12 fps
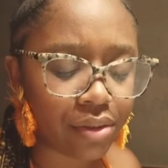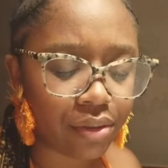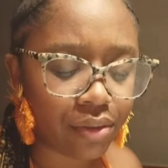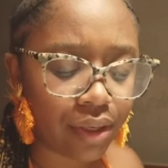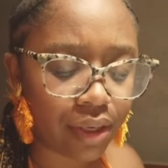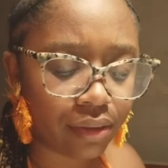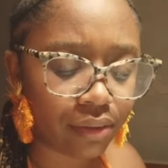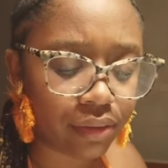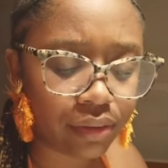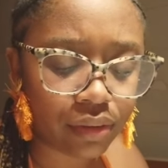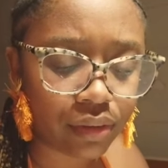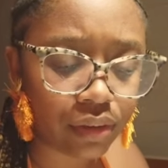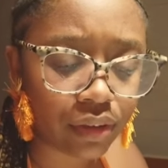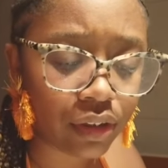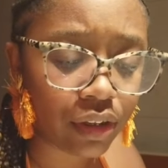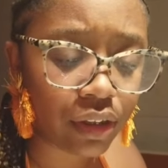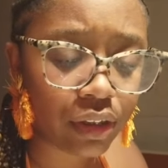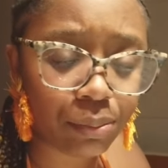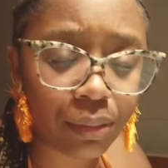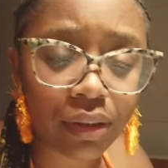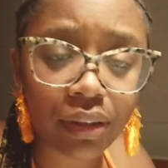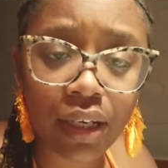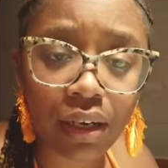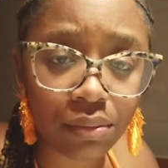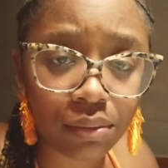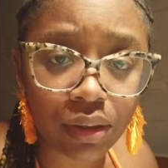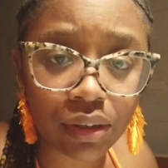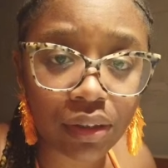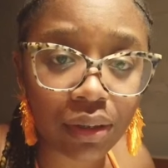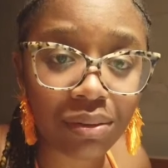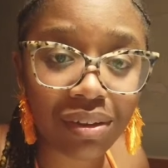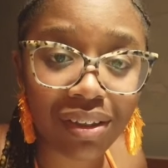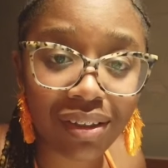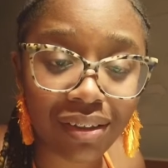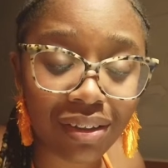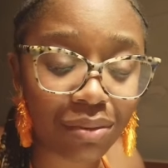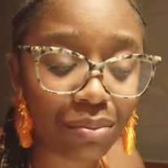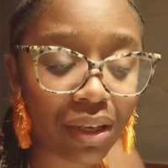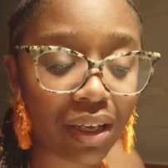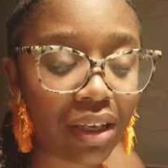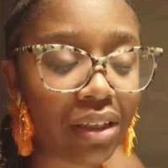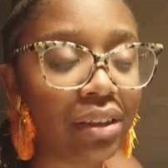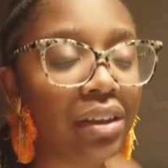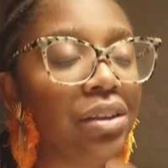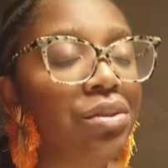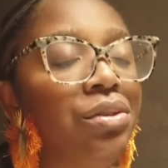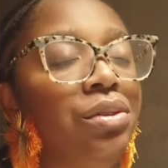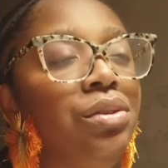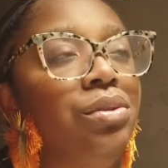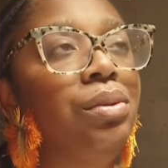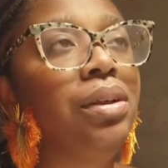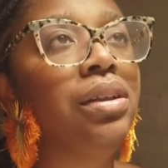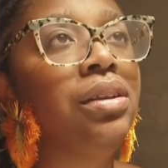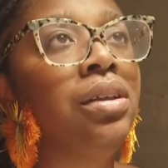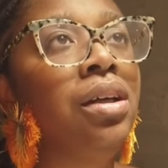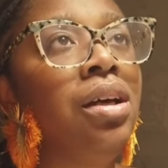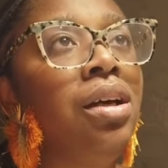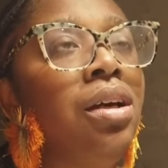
So yeah, your girl's burnt out. I'm gonna sleep good this weekend because this cruise was